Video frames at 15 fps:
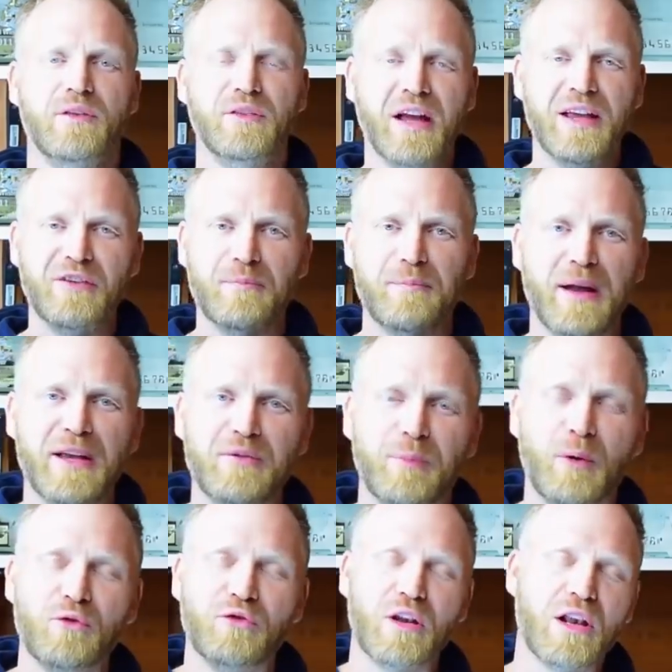The days of base
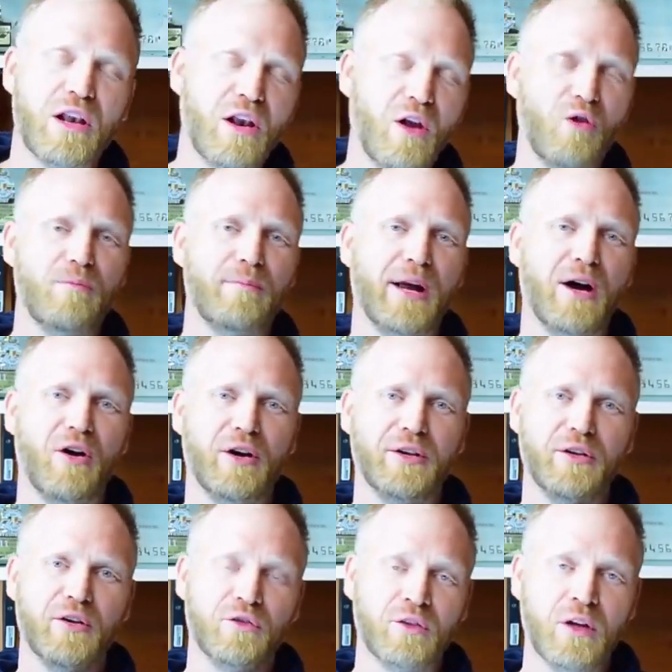bungs are long
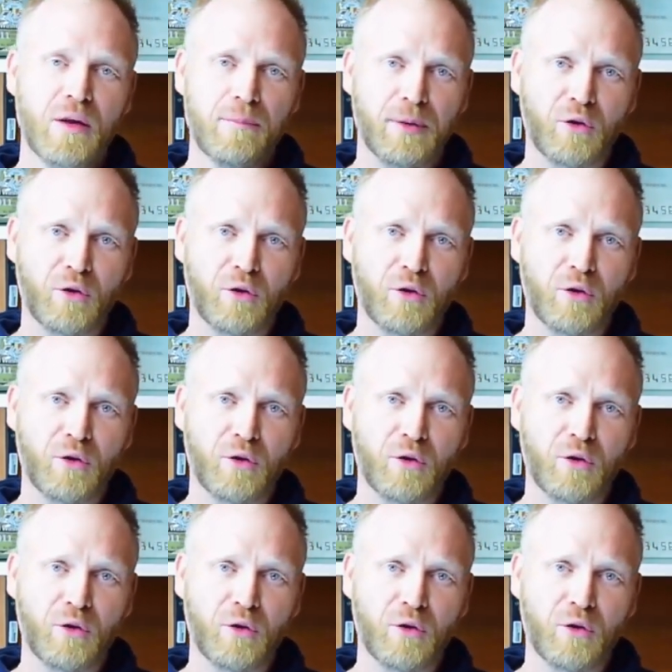behind us.